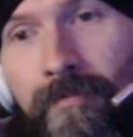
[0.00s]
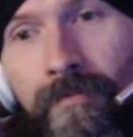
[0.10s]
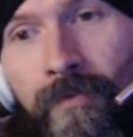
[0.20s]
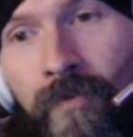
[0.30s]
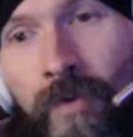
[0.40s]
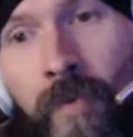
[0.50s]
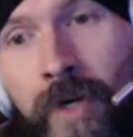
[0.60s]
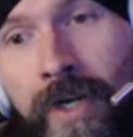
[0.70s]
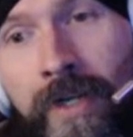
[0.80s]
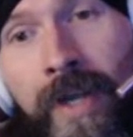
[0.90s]
from
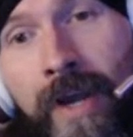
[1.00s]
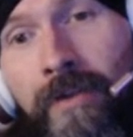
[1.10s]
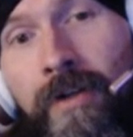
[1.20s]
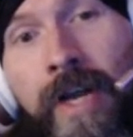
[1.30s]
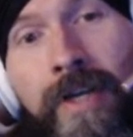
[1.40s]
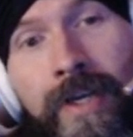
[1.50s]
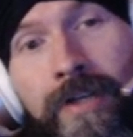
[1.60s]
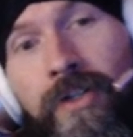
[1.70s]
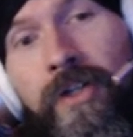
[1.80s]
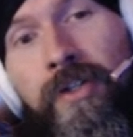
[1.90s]
what I gather, I can't
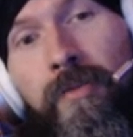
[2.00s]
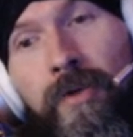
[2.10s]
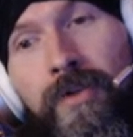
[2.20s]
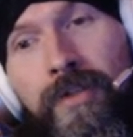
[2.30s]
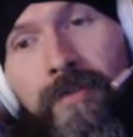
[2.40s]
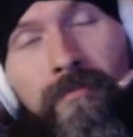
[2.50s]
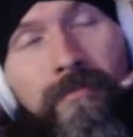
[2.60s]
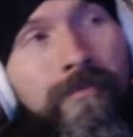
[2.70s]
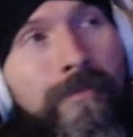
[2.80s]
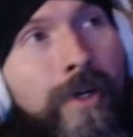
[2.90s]
judge the person
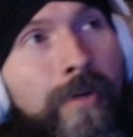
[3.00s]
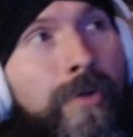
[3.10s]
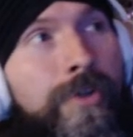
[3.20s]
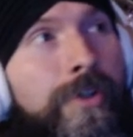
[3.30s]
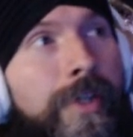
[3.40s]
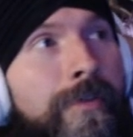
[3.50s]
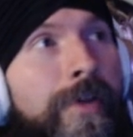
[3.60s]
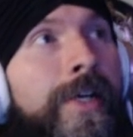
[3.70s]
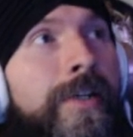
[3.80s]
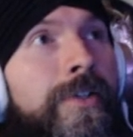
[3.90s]
on a personal level.
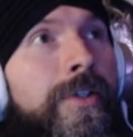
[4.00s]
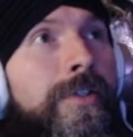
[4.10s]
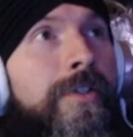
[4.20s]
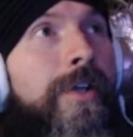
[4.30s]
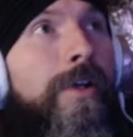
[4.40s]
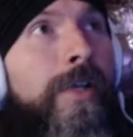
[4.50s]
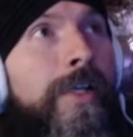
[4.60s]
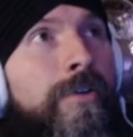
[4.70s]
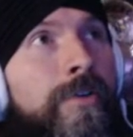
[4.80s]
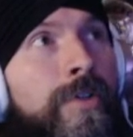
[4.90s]
All I
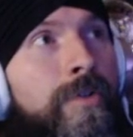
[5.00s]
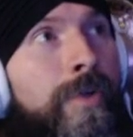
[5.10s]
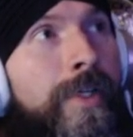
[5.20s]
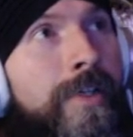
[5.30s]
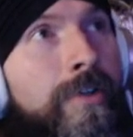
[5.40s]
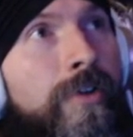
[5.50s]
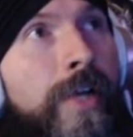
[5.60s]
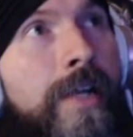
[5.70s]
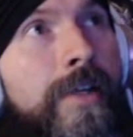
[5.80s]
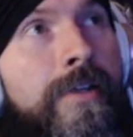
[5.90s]
know is what he
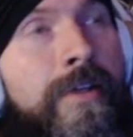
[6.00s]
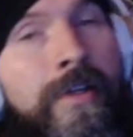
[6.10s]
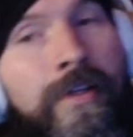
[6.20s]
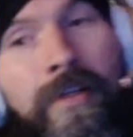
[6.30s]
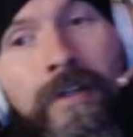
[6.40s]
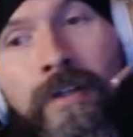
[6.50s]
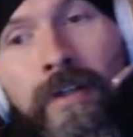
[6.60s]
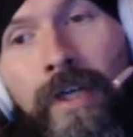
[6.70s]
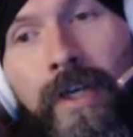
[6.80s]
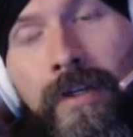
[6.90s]
created,
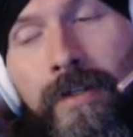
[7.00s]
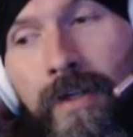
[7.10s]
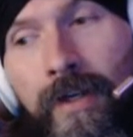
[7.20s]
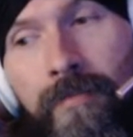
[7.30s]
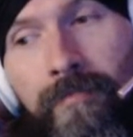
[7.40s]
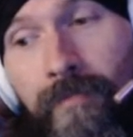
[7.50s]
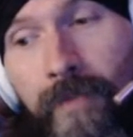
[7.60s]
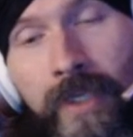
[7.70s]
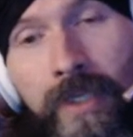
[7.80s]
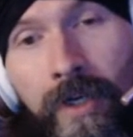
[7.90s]
and
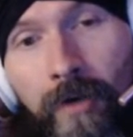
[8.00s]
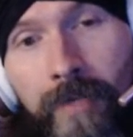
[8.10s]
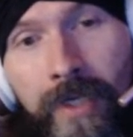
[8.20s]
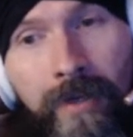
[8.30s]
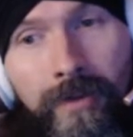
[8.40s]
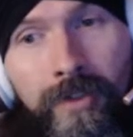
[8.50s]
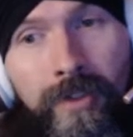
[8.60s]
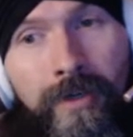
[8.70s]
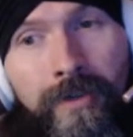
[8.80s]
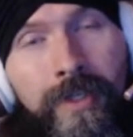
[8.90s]
he helped me out. There's a
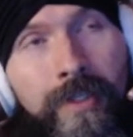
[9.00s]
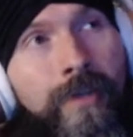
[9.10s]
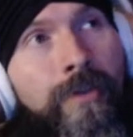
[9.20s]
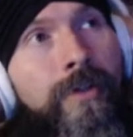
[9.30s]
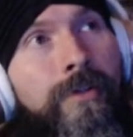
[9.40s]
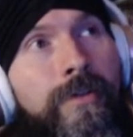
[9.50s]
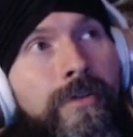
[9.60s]
lot of things I learned